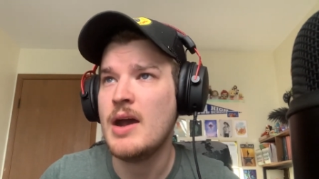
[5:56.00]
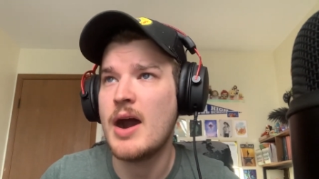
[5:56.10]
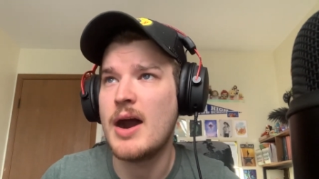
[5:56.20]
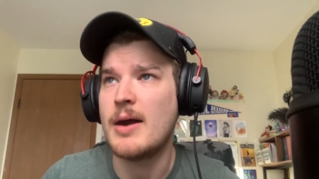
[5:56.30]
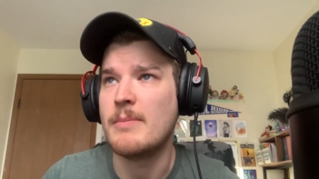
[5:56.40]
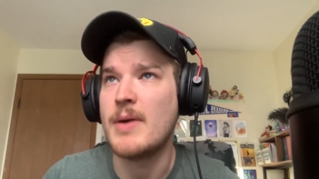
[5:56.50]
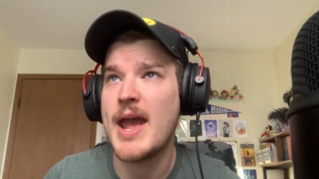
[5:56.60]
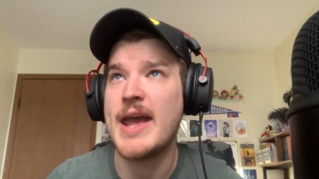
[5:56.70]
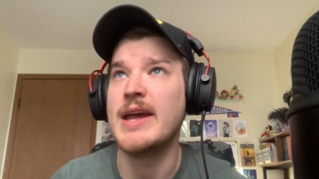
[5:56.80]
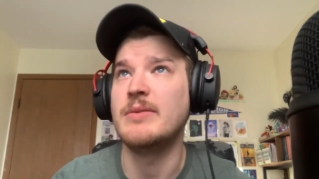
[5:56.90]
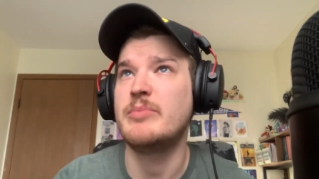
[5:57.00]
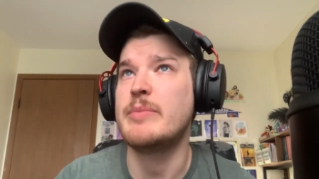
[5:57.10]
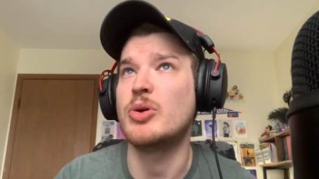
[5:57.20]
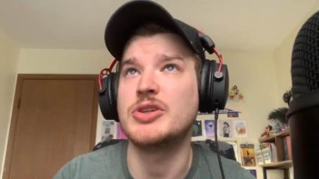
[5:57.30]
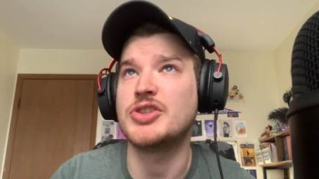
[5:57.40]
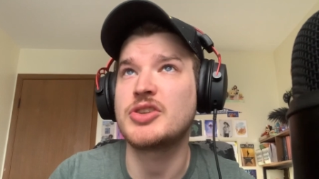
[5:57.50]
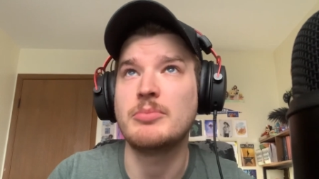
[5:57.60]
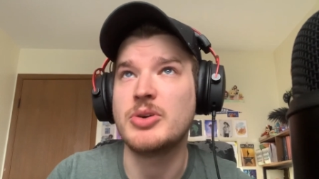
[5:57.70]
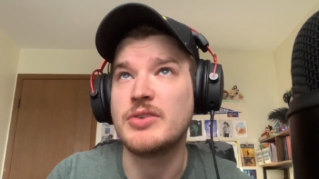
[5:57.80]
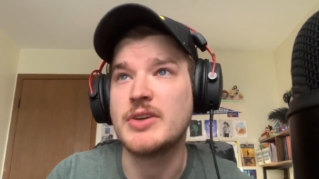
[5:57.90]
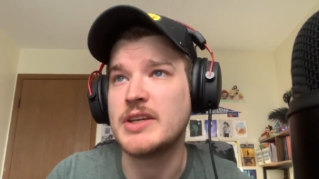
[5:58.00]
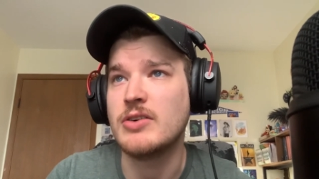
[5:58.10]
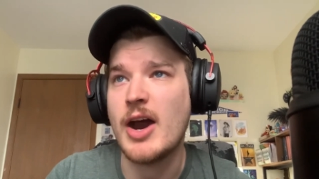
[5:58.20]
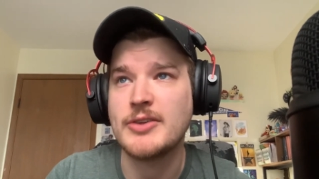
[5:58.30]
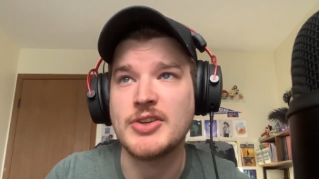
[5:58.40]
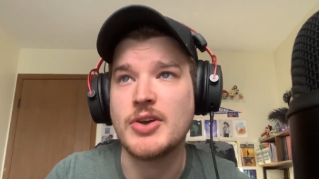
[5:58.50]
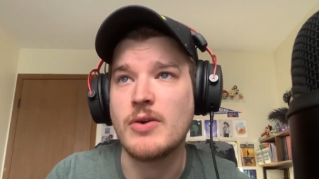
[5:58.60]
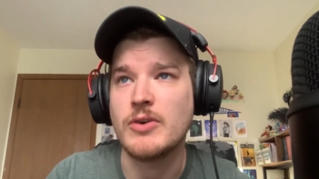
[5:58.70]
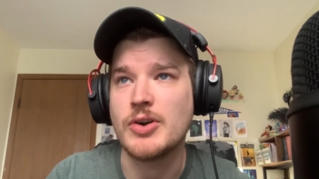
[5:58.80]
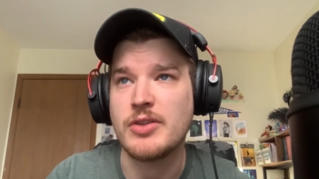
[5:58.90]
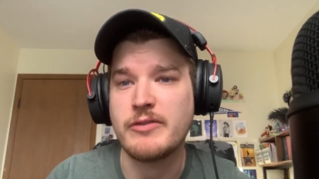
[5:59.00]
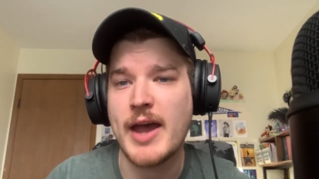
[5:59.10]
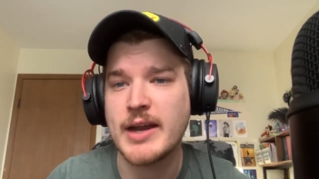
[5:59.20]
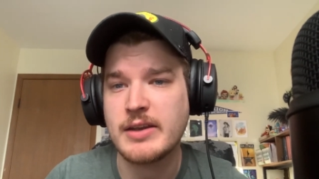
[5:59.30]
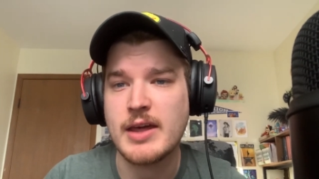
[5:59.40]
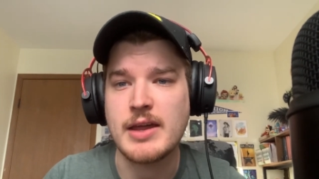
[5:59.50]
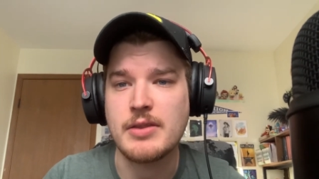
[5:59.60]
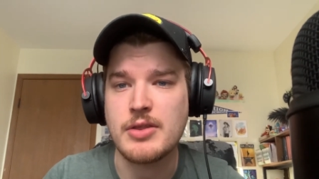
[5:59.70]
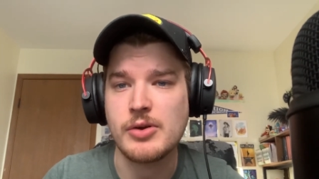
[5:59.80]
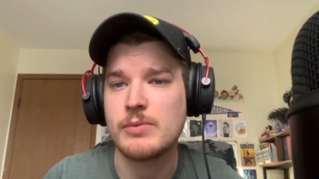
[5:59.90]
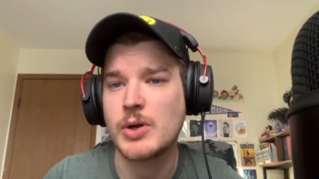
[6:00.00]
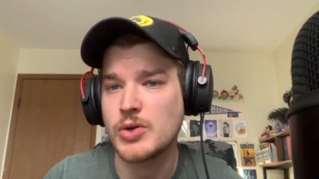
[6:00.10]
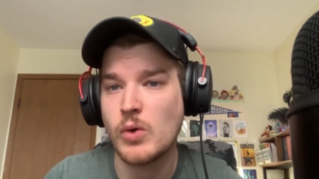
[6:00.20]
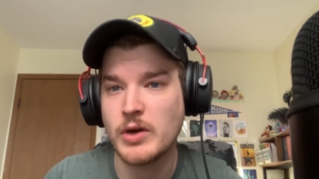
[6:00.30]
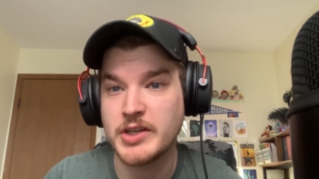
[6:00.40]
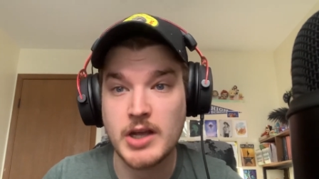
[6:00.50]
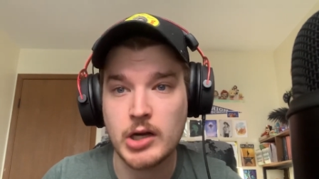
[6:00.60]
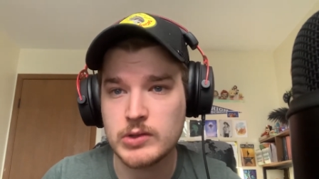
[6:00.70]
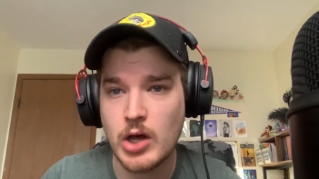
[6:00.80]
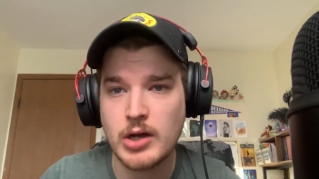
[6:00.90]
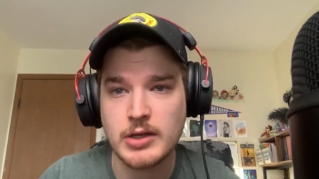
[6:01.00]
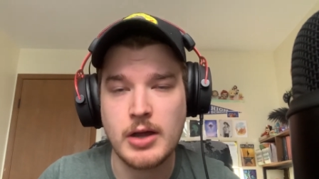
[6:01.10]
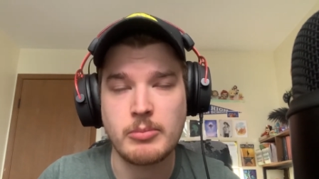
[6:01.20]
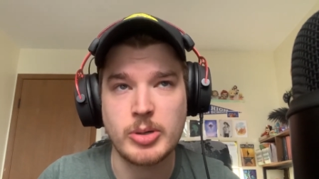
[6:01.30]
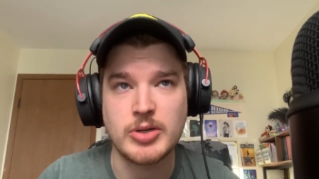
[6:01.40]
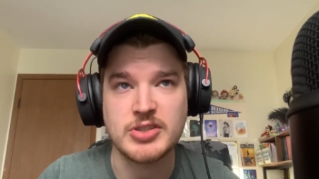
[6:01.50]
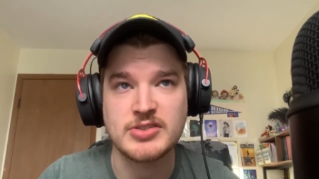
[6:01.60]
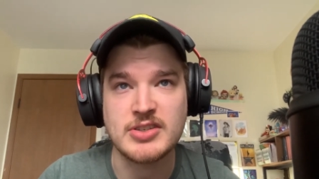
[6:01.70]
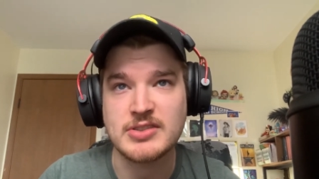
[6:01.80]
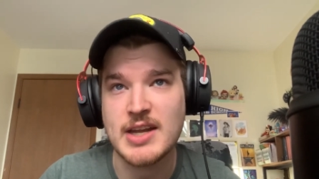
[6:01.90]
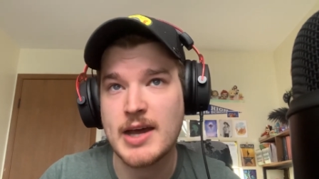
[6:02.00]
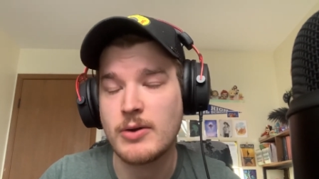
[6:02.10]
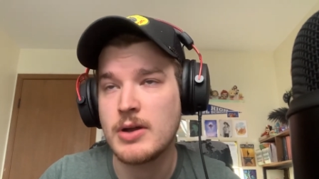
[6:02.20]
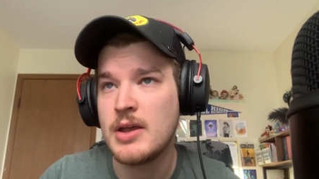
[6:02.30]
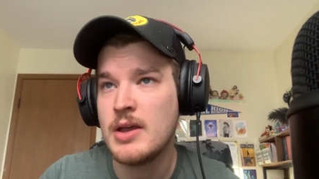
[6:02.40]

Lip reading: And people are just completely glossing over the fact that they're recording our long gun purchases now.